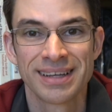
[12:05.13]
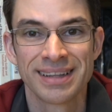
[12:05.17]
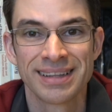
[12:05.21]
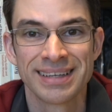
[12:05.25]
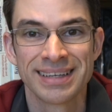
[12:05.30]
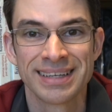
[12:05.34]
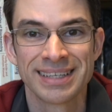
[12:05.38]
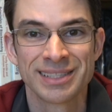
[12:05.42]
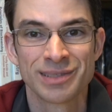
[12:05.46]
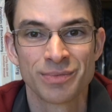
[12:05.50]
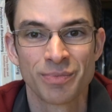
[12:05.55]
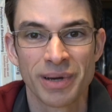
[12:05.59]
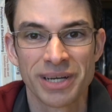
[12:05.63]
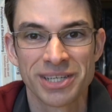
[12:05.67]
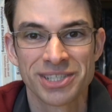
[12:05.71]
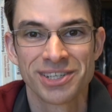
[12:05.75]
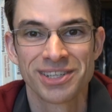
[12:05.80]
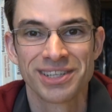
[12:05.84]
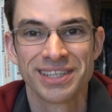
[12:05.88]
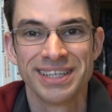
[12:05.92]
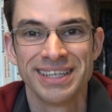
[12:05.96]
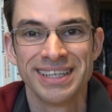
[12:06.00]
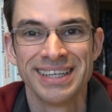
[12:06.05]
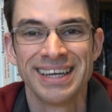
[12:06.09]
I think
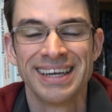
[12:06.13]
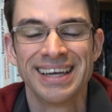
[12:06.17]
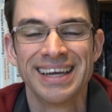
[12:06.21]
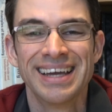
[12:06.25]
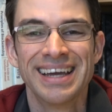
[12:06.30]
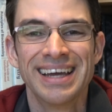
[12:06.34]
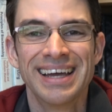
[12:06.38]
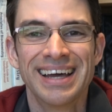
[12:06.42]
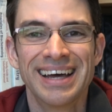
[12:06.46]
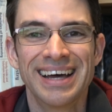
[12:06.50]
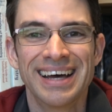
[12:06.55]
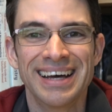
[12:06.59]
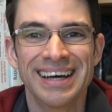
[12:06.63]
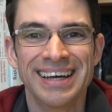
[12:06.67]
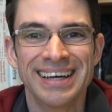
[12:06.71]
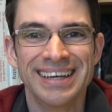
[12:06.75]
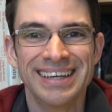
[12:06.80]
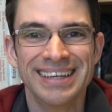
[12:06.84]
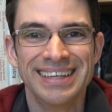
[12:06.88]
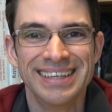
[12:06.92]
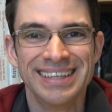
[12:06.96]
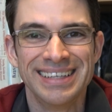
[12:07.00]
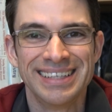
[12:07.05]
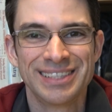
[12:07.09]
especially,
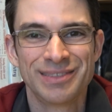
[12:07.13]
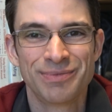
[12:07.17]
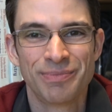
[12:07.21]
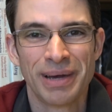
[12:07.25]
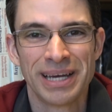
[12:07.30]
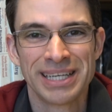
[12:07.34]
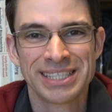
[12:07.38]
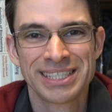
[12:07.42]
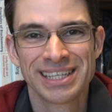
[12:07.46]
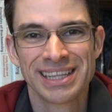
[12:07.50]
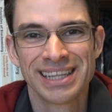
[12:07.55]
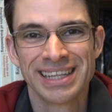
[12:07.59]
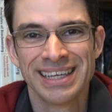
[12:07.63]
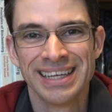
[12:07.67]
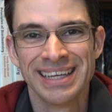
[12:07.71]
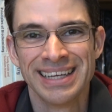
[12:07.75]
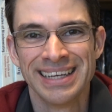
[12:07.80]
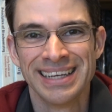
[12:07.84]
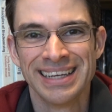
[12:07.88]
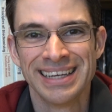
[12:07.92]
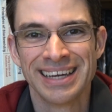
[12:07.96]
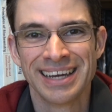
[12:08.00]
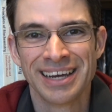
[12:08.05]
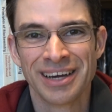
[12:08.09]
uh,
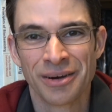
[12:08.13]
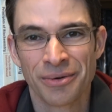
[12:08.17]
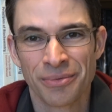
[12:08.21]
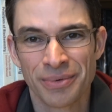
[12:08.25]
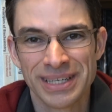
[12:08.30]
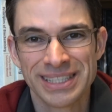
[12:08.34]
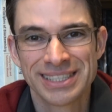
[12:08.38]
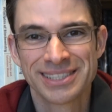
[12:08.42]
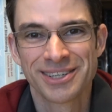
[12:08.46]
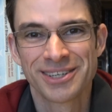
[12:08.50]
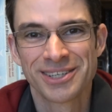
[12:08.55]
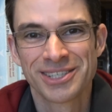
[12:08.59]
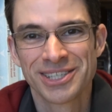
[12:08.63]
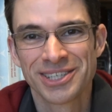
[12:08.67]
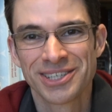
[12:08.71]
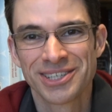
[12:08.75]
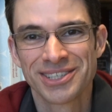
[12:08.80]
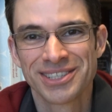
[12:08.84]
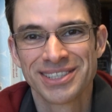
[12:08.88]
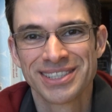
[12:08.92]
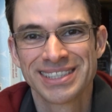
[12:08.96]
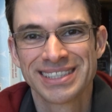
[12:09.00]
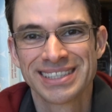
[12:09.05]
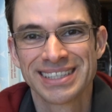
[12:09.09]
especially uh,
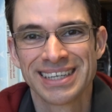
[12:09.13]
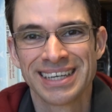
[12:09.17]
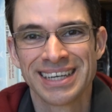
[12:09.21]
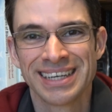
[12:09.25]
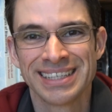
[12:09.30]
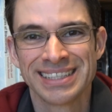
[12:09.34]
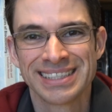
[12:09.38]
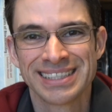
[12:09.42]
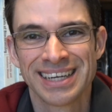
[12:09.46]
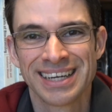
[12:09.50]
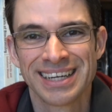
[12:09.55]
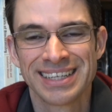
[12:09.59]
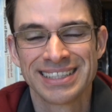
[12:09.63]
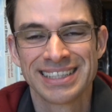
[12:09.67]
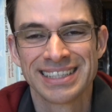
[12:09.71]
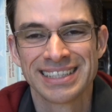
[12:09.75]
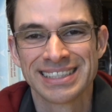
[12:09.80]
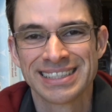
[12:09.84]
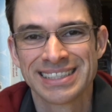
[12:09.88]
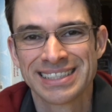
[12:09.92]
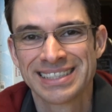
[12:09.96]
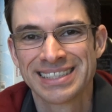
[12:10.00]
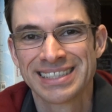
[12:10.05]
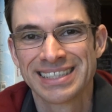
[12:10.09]
researchers, uh,
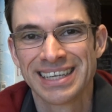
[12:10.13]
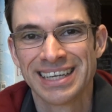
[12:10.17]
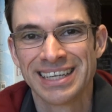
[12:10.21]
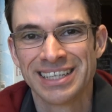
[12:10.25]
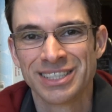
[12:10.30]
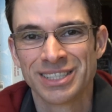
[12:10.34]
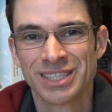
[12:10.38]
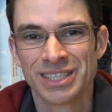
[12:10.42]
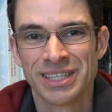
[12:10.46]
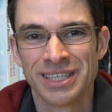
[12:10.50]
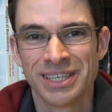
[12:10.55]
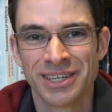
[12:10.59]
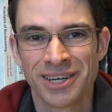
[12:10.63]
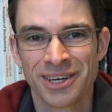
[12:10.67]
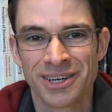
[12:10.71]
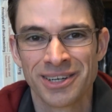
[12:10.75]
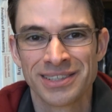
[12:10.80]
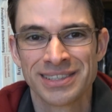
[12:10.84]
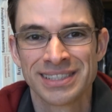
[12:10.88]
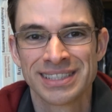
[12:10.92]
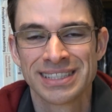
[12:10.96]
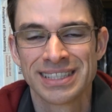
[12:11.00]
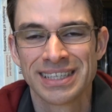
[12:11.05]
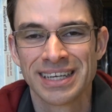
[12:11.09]
scientists,
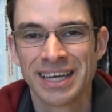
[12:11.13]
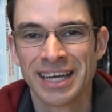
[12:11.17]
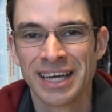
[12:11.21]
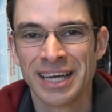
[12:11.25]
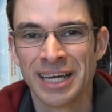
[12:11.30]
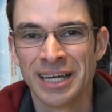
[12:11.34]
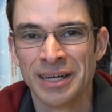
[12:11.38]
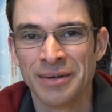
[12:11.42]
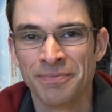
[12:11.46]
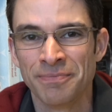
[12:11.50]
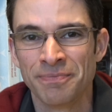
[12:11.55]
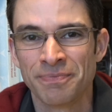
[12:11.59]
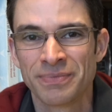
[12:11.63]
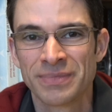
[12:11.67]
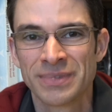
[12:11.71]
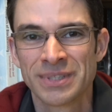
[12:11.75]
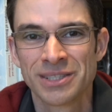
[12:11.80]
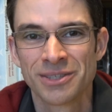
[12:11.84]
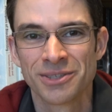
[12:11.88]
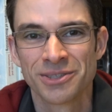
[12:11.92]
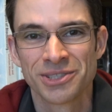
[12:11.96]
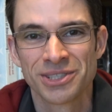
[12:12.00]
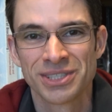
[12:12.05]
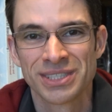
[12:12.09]
engineers, um,
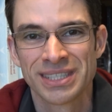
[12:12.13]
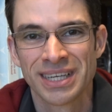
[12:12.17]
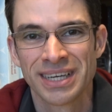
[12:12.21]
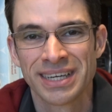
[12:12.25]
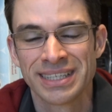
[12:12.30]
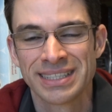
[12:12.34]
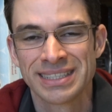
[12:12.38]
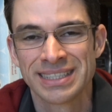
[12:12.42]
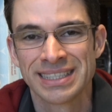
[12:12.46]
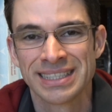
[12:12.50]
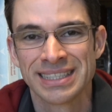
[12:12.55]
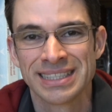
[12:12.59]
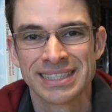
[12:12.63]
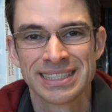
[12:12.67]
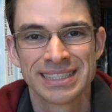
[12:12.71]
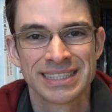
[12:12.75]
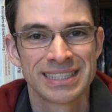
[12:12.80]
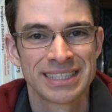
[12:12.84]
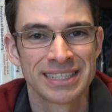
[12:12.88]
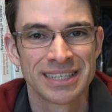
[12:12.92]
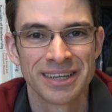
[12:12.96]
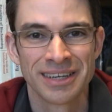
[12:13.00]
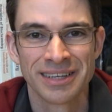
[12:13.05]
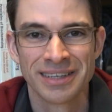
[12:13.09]
social
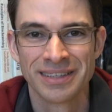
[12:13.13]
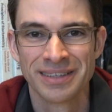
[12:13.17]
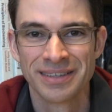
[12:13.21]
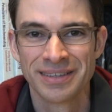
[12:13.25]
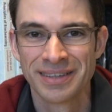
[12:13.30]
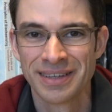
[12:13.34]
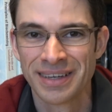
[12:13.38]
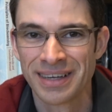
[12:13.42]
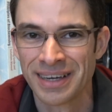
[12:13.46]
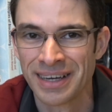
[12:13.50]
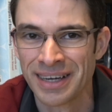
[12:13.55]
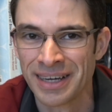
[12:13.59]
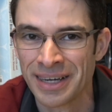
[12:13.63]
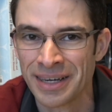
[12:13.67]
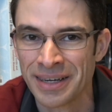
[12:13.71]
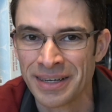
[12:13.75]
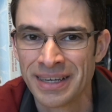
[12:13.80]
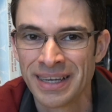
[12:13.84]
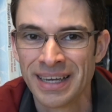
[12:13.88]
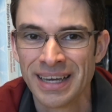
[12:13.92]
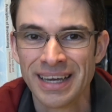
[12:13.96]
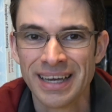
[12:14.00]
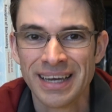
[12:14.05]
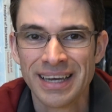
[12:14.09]
scientists,
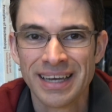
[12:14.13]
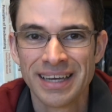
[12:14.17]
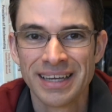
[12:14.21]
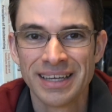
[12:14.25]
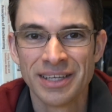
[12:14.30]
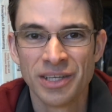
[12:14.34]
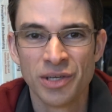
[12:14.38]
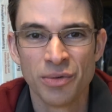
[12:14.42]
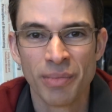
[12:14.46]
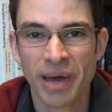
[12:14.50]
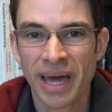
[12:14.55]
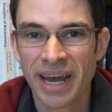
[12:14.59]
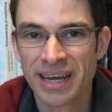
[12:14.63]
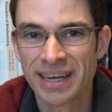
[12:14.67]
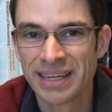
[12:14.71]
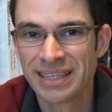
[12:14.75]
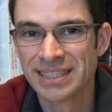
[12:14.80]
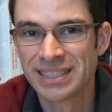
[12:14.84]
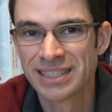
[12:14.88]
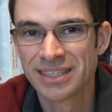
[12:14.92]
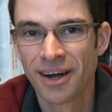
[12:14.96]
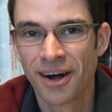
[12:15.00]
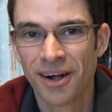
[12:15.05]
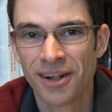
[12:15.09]
uh, uh,
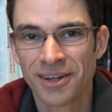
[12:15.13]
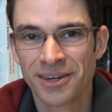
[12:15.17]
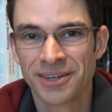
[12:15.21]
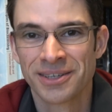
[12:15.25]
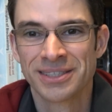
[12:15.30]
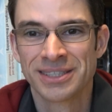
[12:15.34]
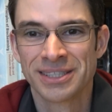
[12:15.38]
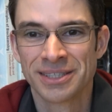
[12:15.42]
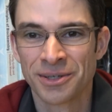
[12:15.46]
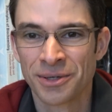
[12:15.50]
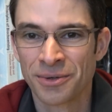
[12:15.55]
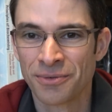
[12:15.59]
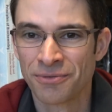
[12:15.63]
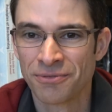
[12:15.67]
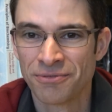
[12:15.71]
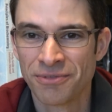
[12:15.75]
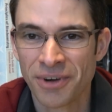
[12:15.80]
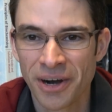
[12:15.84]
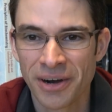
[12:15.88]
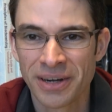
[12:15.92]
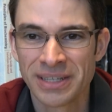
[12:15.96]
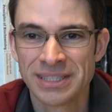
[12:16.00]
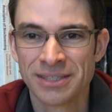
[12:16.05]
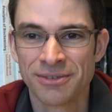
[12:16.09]
humanities scholars are a
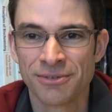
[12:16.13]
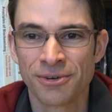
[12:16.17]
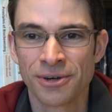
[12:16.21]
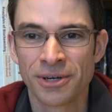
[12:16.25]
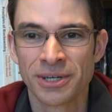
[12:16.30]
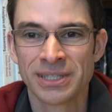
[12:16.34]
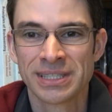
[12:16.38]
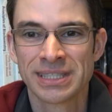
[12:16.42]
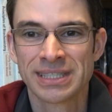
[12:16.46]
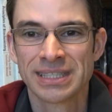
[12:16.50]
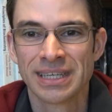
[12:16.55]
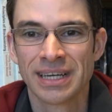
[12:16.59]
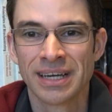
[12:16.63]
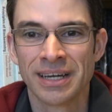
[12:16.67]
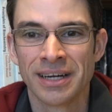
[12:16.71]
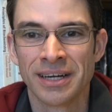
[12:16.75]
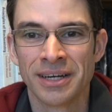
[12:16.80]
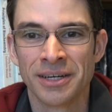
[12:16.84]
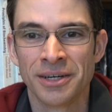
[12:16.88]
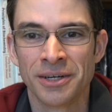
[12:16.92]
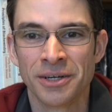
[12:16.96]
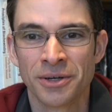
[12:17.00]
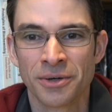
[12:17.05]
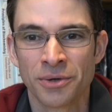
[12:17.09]
very diverse
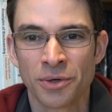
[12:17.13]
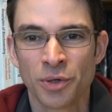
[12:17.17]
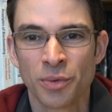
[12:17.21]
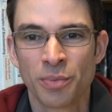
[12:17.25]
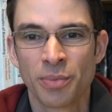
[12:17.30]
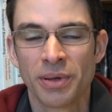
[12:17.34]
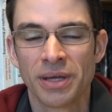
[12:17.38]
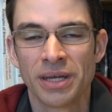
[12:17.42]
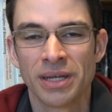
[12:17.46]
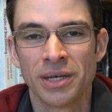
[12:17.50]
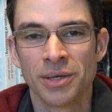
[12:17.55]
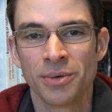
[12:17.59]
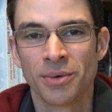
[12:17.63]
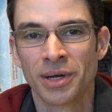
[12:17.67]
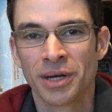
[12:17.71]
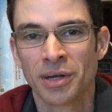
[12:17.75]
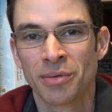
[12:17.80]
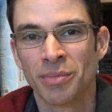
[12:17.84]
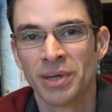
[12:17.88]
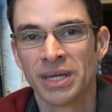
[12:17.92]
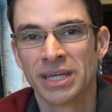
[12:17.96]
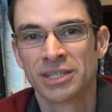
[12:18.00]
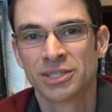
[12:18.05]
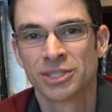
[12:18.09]
uh, group, and you want
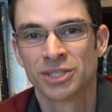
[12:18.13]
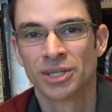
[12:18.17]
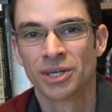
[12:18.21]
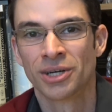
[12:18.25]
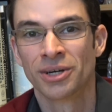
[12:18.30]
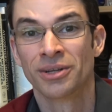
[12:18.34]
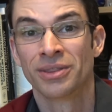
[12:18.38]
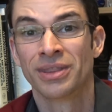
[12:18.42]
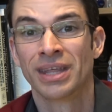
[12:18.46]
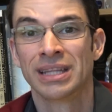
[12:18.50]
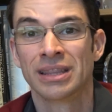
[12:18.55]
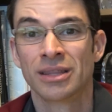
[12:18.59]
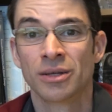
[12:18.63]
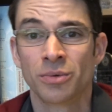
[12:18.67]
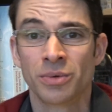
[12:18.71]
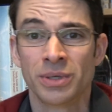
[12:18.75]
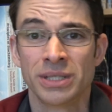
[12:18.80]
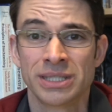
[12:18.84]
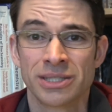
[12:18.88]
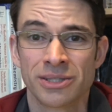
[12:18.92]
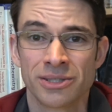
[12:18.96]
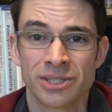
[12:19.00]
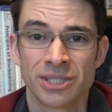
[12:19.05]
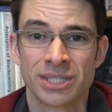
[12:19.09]
to make sure that the
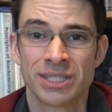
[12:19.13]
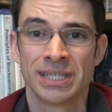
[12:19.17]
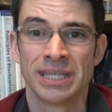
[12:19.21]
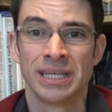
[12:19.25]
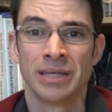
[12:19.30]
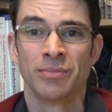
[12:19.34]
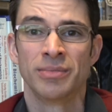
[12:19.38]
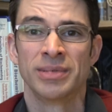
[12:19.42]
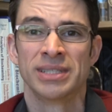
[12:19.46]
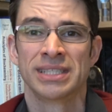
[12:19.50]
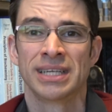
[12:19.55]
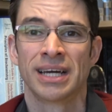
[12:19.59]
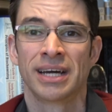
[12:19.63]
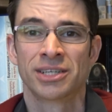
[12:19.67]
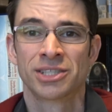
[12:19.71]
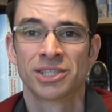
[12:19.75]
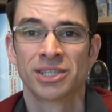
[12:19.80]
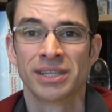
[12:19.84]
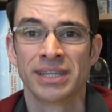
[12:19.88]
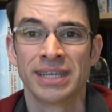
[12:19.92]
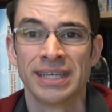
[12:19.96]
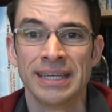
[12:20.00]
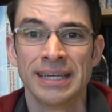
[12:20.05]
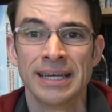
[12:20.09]
research team is
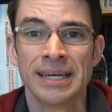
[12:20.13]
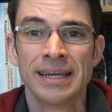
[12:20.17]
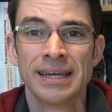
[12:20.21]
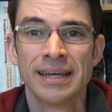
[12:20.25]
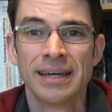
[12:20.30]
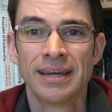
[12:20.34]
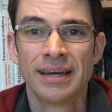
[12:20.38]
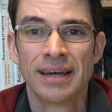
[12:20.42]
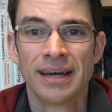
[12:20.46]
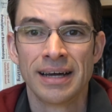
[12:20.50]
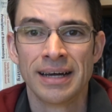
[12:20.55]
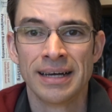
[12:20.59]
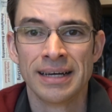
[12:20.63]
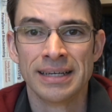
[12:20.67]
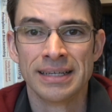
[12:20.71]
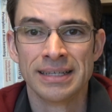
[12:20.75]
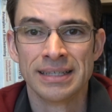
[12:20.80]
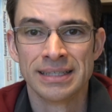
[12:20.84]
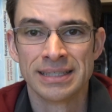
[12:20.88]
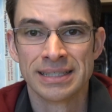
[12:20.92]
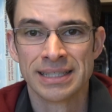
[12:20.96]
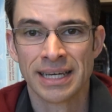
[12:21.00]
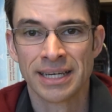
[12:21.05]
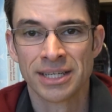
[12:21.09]
actually uh,
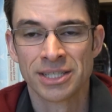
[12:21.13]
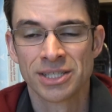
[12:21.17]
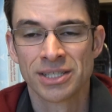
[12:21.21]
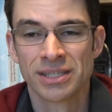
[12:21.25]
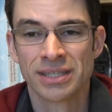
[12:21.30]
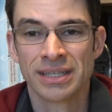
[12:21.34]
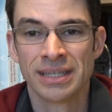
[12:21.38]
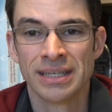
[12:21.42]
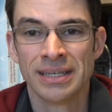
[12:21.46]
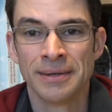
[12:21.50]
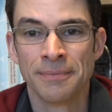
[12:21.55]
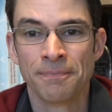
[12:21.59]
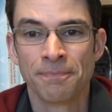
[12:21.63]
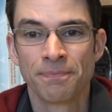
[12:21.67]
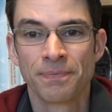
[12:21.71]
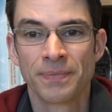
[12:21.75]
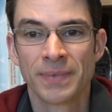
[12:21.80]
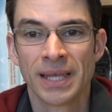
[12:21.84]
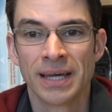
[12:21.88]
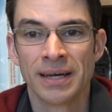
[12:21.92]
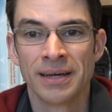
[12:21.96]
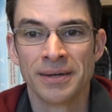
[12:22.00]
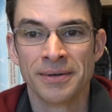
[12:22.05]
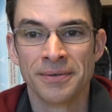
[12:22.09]
is actually
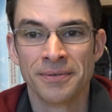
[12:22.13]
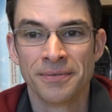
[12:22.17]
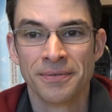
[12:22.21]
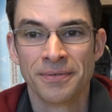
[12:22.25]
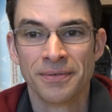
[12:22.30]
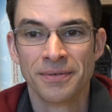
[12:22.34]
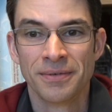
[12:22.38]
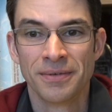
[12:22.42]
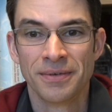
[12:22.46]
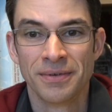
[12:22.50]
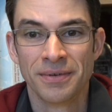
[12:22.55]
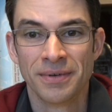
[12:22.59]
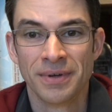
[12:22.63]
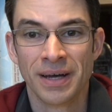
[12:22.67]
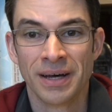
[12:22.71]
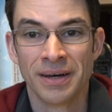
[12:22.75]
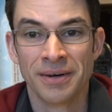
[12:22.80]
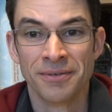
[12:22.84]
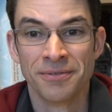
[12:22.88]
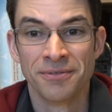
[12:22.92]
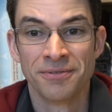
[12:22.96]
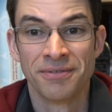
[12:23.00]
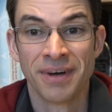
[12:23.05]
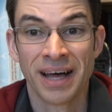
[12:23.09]
uh,
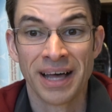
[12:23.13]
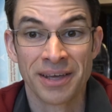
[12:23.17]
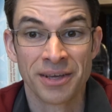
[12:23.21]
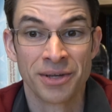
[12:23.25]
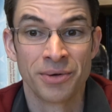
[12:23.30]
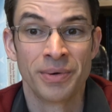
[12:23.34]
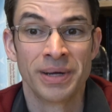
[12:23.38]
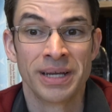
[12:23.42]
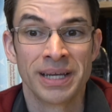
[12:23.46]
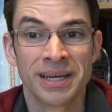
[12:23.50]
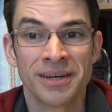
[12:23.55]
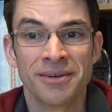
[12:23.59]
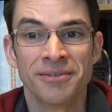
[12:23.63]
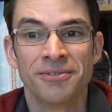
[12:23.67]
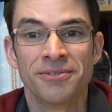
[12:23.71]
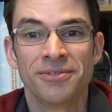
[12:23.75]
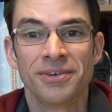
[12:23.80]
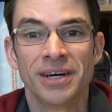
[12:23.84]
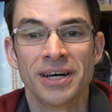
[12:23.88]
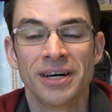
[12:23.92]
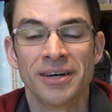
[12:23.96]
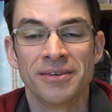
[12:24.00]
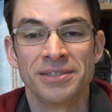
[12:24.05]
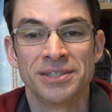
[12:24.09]
uh, valuing of,
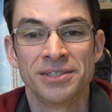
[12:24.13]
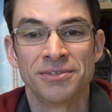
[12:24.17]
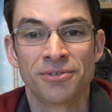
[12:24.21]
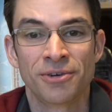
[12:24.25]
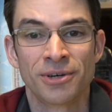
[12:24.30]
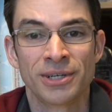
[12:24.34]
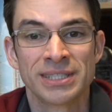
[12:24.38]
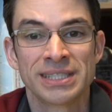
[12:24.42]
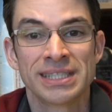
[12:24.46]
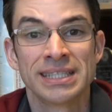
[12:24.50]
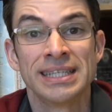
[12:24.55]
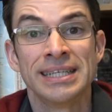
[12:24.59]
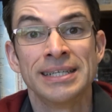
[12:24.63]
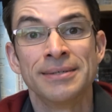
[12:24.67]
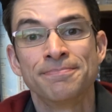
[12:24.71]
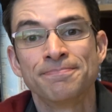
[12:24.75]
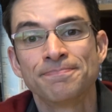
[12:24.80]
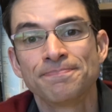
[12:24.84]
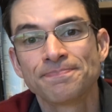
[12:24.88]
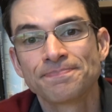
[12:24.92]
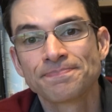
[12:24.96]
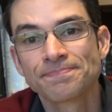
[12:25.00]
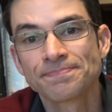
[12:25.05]
of diversity.